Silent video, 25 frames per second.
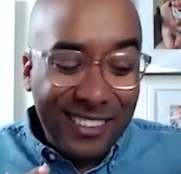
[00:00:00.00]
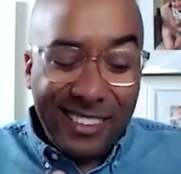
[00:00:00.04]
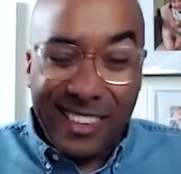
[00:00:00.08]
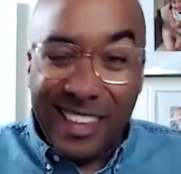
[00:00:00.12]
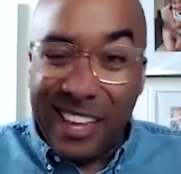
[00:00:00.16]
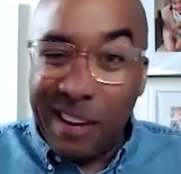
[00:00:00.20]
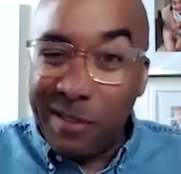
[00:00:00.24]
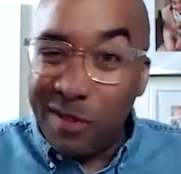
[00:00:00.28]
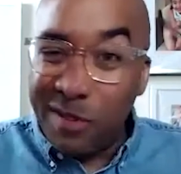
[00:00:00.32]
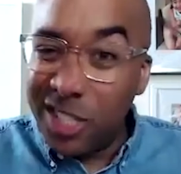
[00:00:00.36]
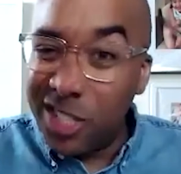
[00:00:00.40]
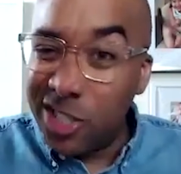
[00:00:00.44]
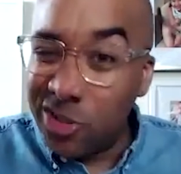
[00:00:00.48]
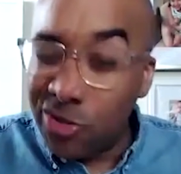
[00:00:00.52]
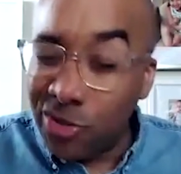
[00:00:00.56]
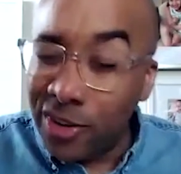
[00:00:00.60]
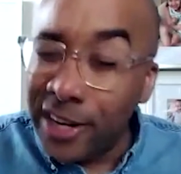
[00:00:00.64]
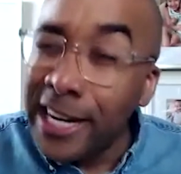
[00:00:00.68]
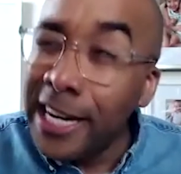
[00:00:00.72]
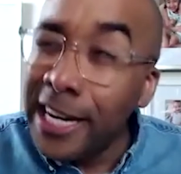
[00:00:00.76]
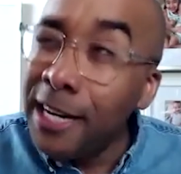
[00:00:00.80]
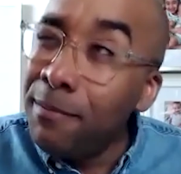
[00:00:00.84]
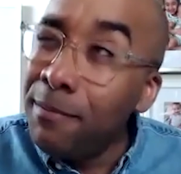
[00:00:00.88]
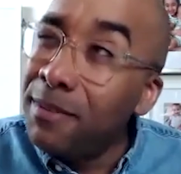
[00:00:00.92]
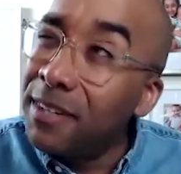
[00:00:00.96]
It was
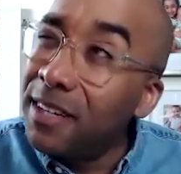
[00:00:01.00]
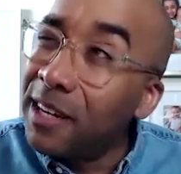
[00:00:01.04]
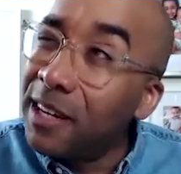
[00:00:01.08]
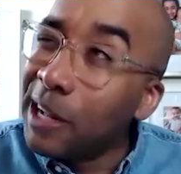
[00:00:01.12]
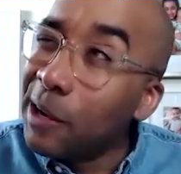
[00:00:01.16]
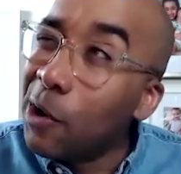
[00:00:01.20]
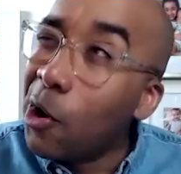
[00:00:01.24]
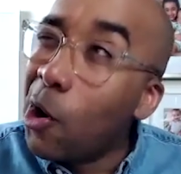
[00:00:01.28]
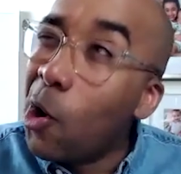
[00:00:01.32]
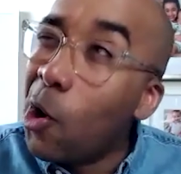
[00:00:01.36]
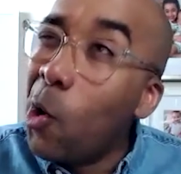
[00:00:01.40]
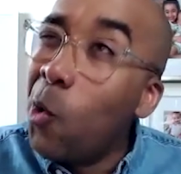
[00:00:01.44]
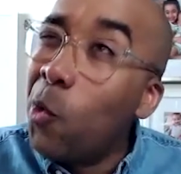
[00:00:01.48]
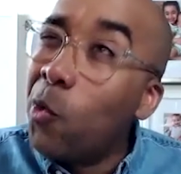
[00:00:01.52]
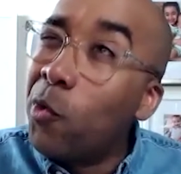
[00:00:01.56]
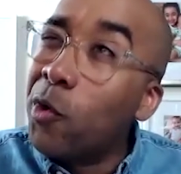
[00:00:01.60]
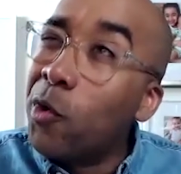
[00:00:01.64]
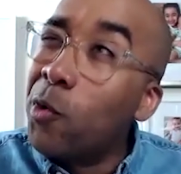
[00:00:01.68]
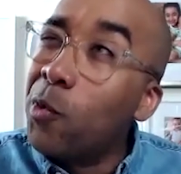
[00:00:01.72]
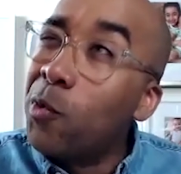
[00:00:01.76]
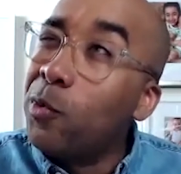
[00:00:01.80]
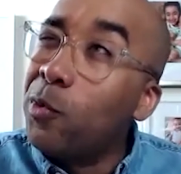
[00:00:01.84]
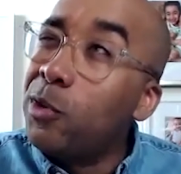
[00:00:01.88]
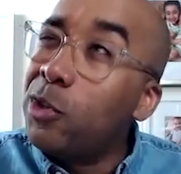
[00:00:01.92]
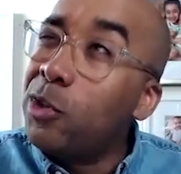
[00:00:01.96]
streamed
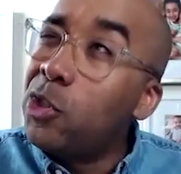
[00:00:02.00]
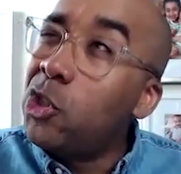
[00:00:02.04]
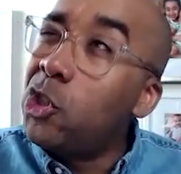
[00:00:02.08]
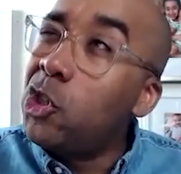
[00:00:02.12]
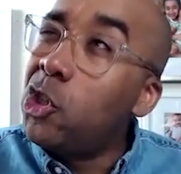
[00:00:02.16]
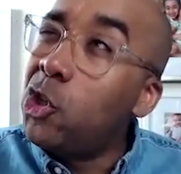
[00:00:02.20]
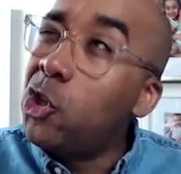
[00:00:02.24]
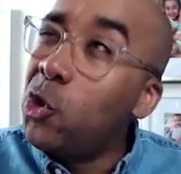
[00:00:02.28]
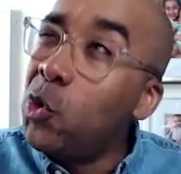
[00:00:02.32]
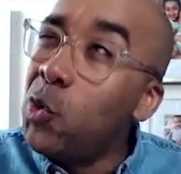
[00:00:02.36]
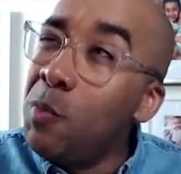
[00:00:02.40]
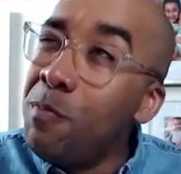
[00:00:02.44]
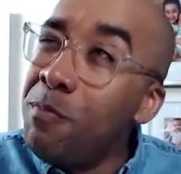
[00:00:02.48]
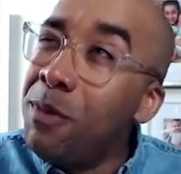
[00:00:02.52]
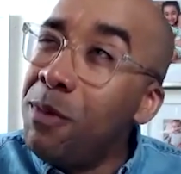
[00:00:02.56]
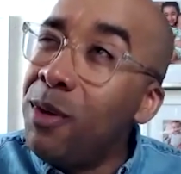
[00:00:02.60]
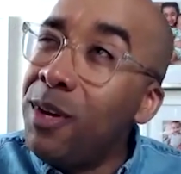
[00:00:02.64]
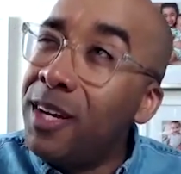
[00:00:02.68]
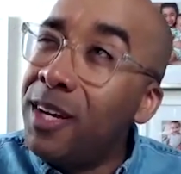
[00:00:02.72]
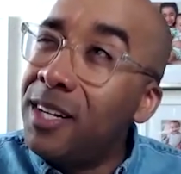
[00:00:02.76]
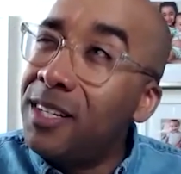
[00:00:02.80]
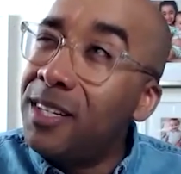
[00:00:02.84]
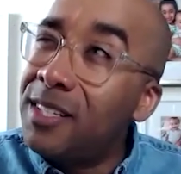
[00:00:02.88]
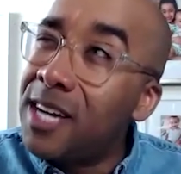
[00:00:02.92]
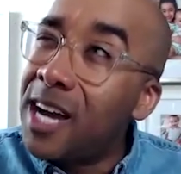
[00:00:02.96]
over 2
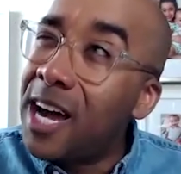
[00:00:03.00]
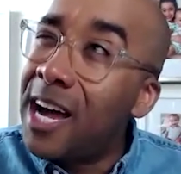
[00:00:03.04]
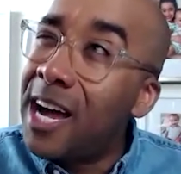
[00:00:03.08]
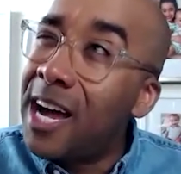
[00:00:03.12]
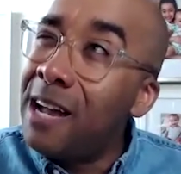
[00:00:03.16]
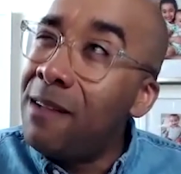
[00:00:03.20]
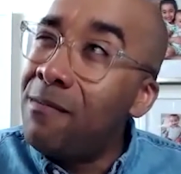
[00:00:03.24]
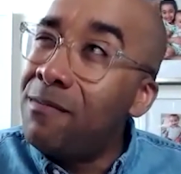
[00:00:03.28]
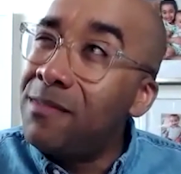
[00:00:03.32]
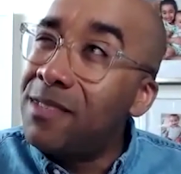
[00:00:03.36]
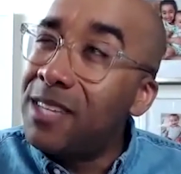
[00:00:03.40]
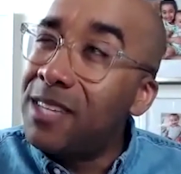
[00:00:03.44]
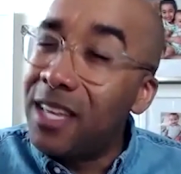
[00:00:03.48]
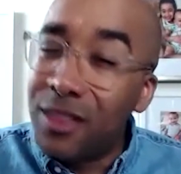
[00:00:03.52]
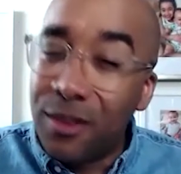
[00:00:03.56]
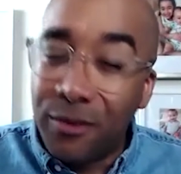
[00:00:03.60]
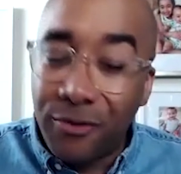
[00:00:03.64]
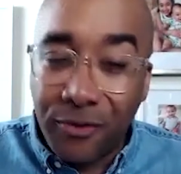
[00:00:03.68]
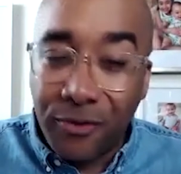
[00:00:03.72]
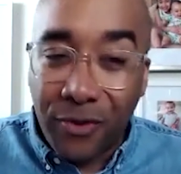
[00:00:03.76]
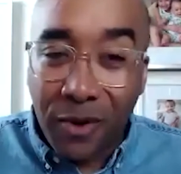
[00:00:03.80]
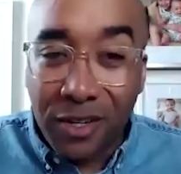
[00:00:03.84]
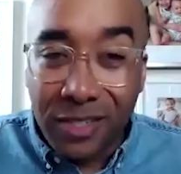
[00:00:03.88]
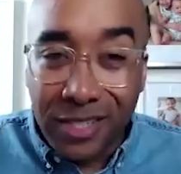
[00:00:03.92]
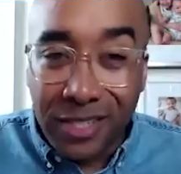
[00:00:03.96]
million times in the
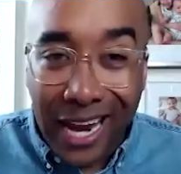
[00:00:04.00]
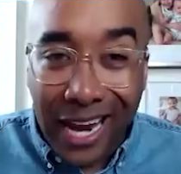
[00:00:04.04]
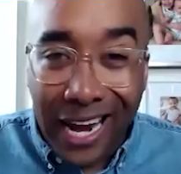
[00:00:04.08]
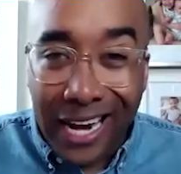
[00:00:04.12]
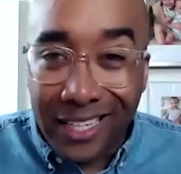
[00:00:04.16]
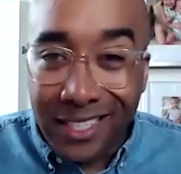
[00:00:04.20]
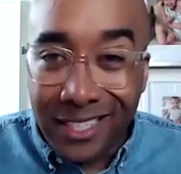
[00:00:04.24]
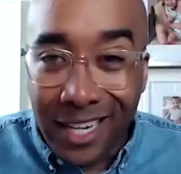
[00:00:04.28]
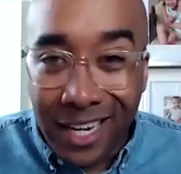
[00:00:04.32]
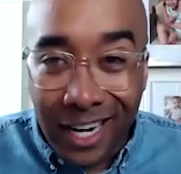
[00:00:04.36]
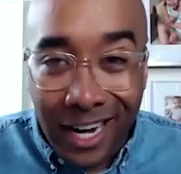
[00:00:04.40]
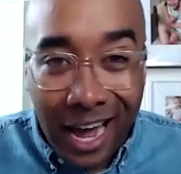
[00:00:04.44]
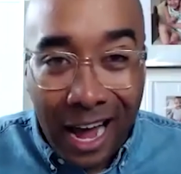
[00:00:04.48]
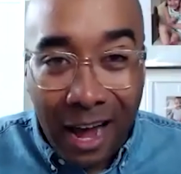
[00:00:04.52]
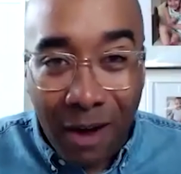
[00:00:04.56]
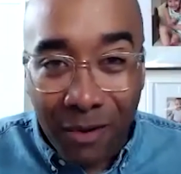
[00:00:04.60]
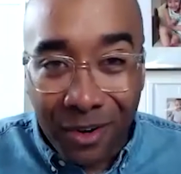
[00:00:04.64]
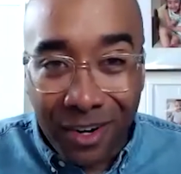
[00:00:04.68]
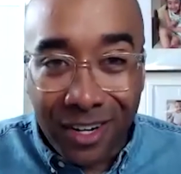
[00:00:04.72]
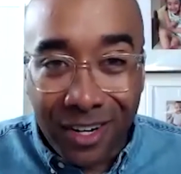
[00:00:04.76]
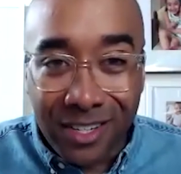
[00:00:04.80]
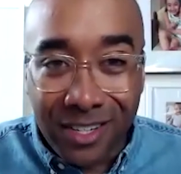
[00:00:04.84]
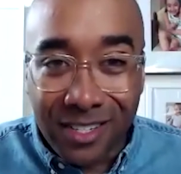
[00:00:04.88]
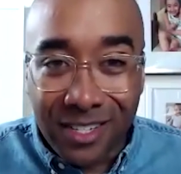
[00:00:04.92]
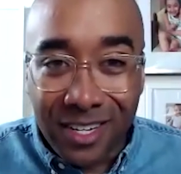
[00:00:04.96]
first 18
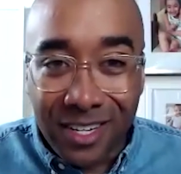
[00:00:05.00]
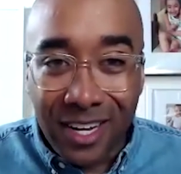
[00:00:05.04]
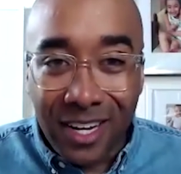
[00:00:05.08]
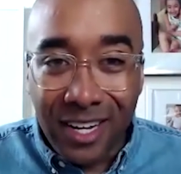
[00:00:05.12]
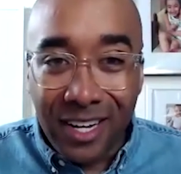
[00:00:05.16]
hours,